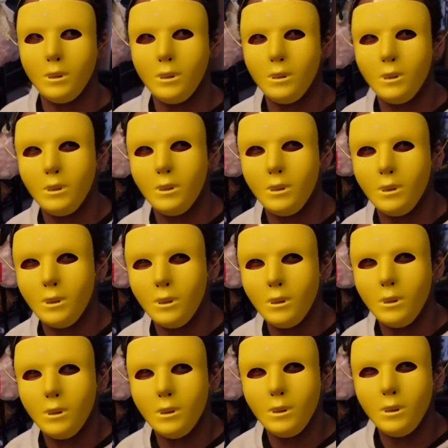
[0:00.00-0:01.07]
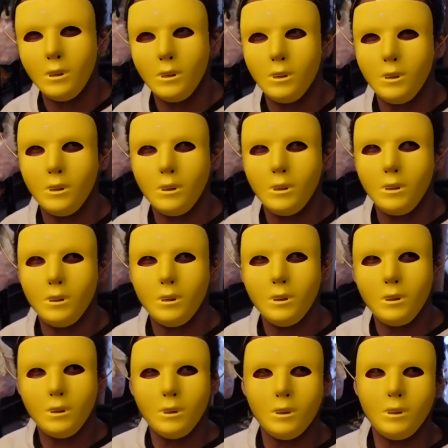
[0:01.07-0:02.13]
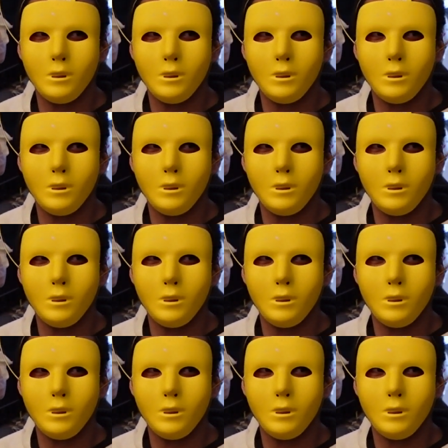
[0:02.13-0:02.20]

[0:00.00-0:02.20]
(silence)